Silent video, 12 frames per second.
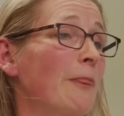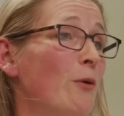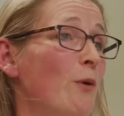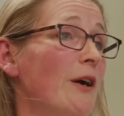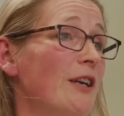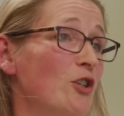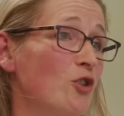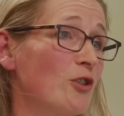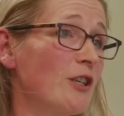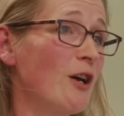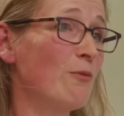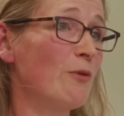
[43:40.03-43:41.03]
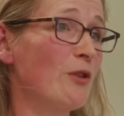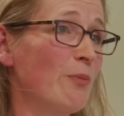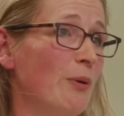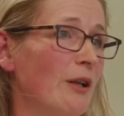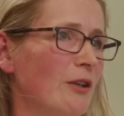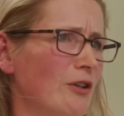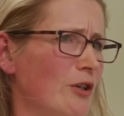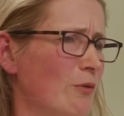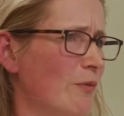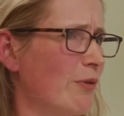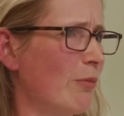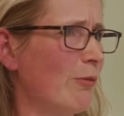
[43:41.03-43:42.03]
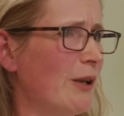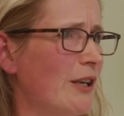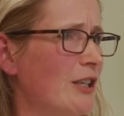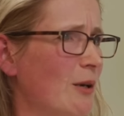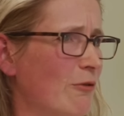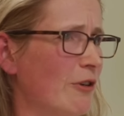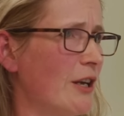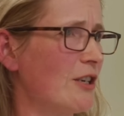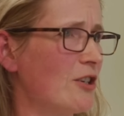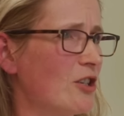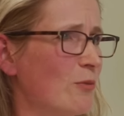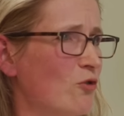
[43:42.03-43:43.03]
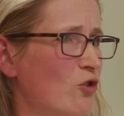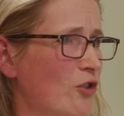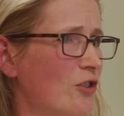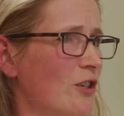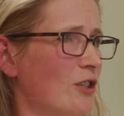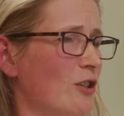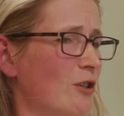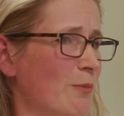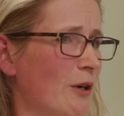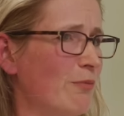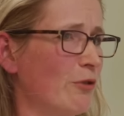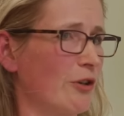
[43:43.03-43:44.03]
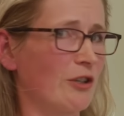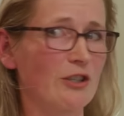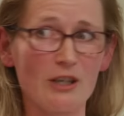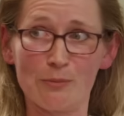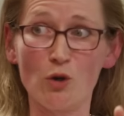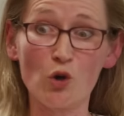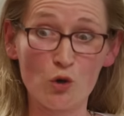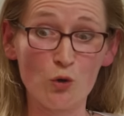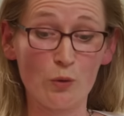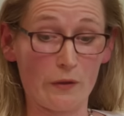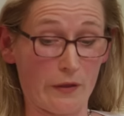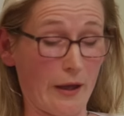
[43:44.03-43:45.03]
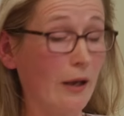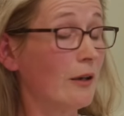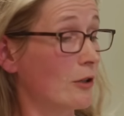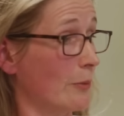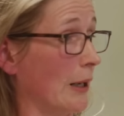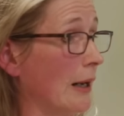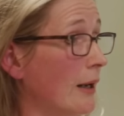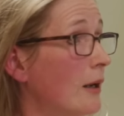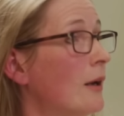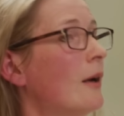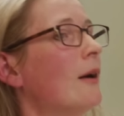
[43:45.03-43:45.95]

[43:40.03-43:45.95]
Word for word: the way it shook down with the pill, you know, we'll probably end up creating some atrocities as a byproduct. And I'm not cool with that, to be clear.